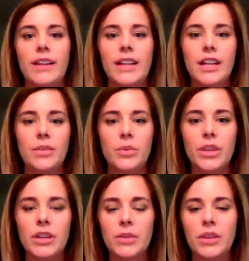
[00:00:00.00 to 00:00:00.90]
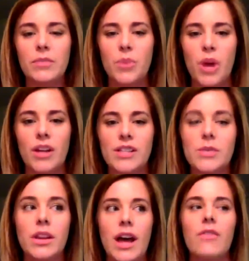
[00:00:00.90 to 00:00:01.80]
and really brought it to a
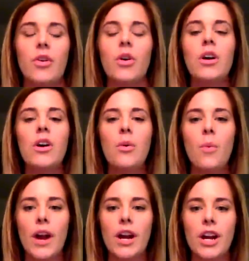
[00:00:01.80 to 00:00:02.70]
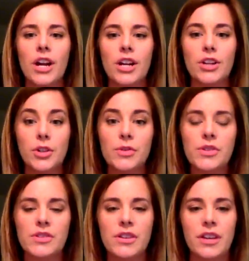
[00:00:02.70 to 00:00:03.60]
level where
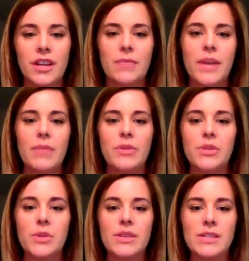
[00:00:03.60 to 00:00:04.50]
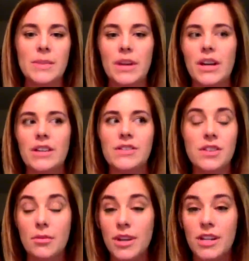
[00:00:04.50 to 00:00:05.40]
users are going to be able to experience so
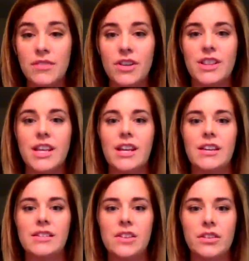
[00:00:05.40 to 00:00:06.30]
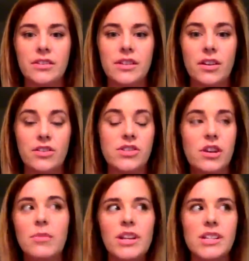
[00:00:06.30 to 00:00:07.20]
many different things on so
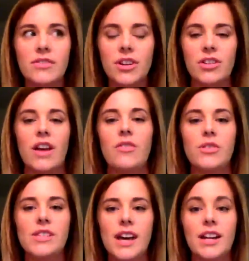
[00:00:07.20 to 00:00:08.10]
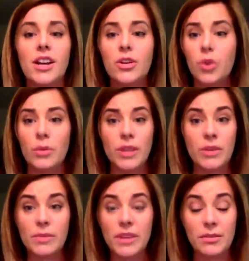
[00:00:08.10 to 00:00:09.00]
many different levels that normally would
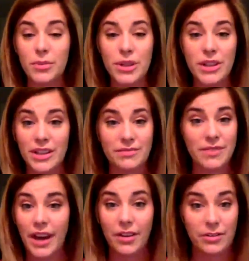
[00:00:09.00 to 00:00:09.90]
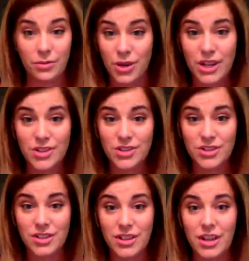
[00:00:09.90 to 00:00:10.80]
be completely out of reach,
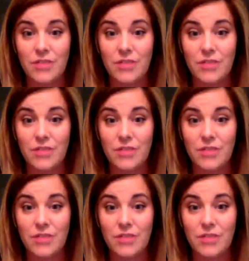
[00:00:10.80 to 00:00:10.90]
Yeah.